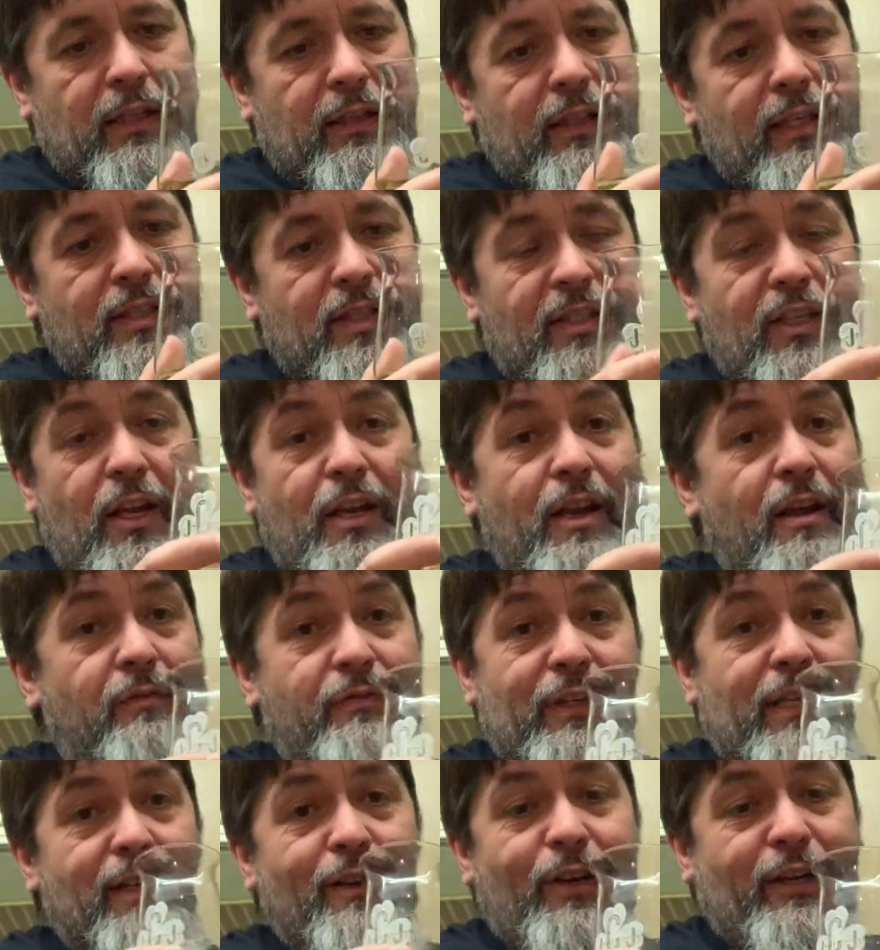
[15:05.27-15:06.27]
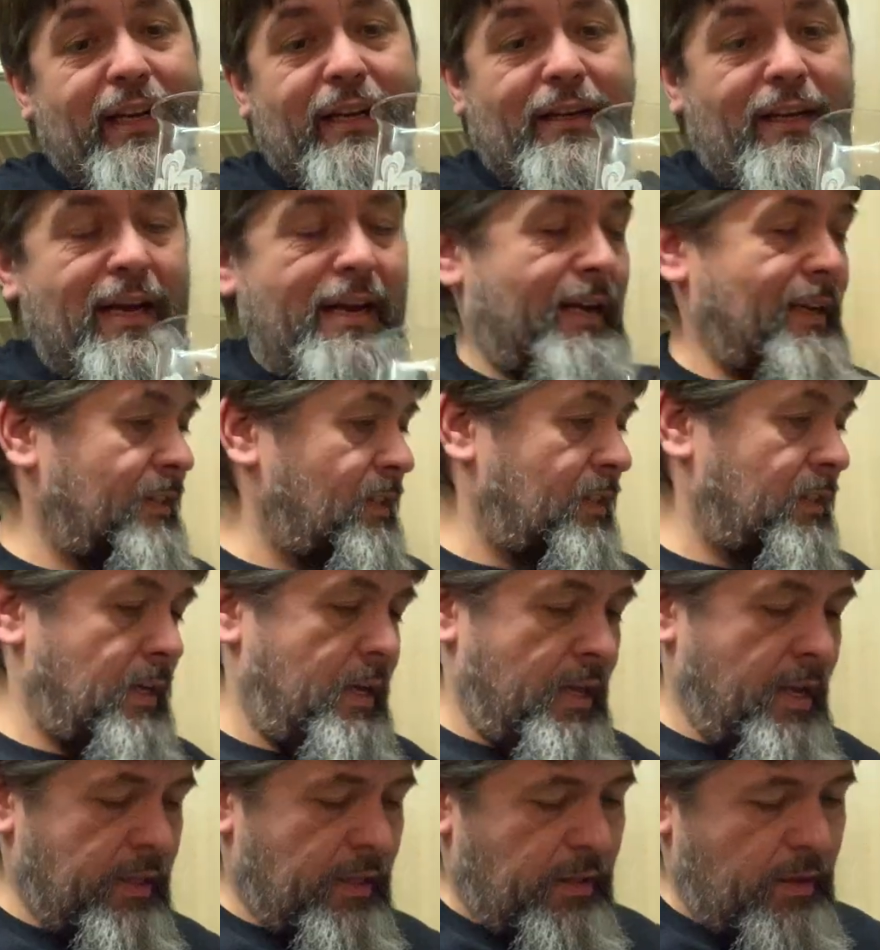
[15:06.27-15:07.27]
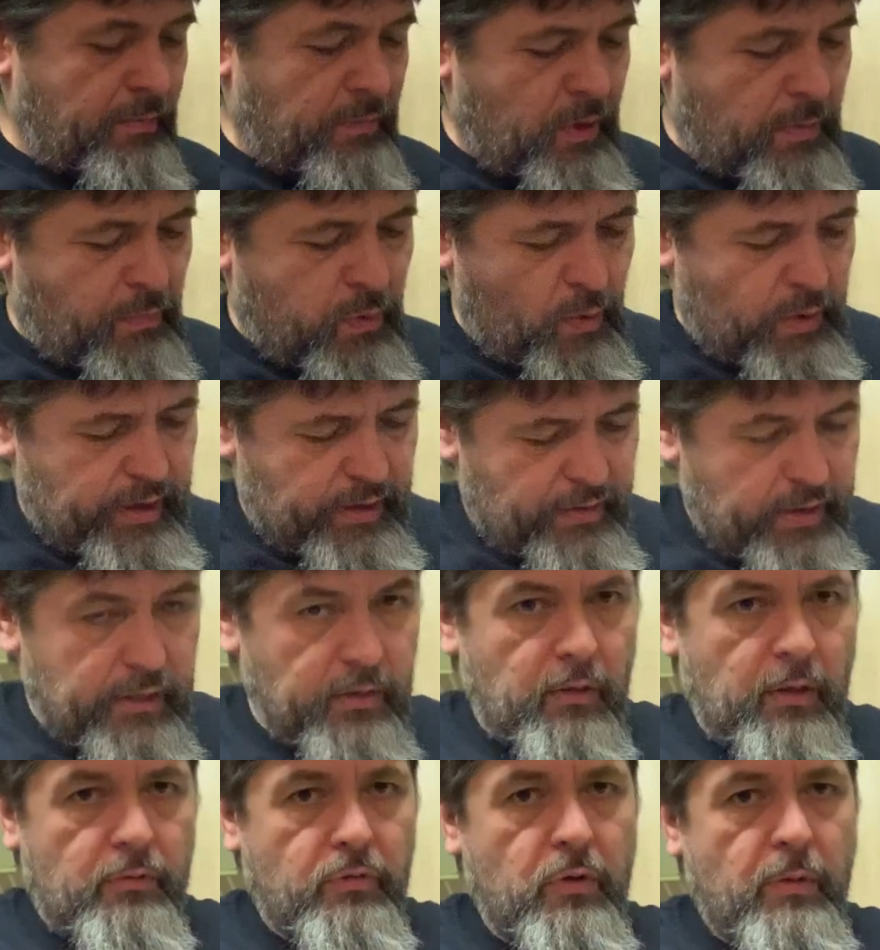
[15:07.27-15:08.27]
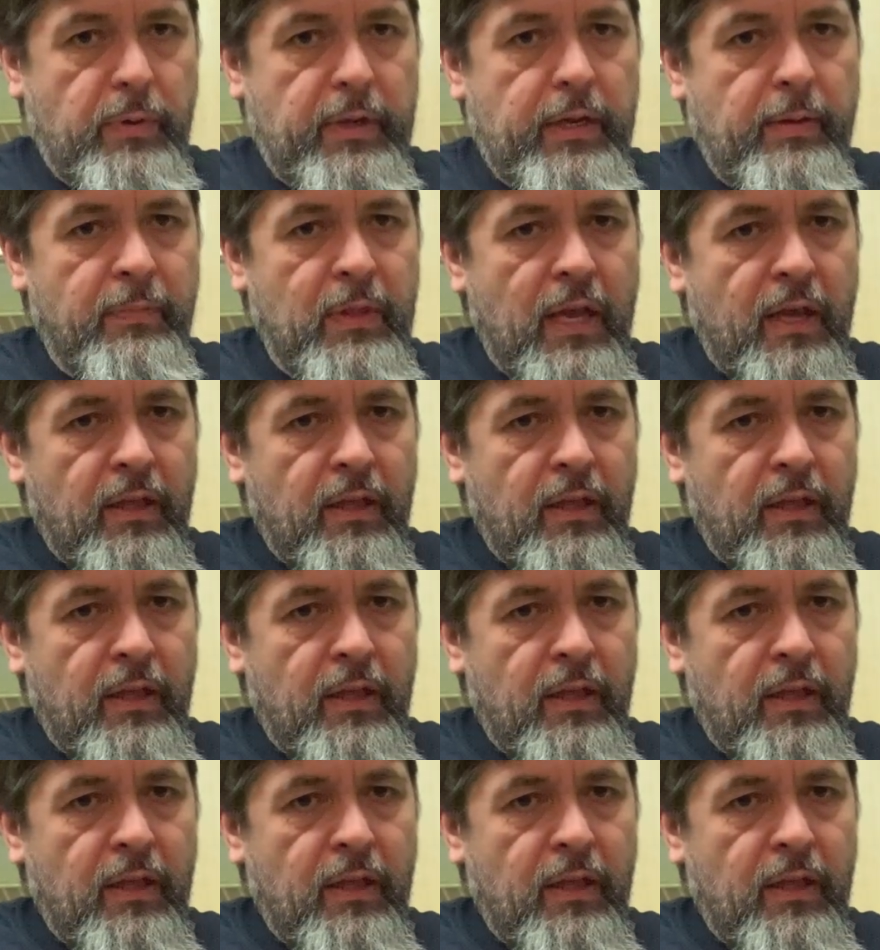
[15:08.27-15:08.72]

this is a lovely looking glass. The, the point of this, don't drop it.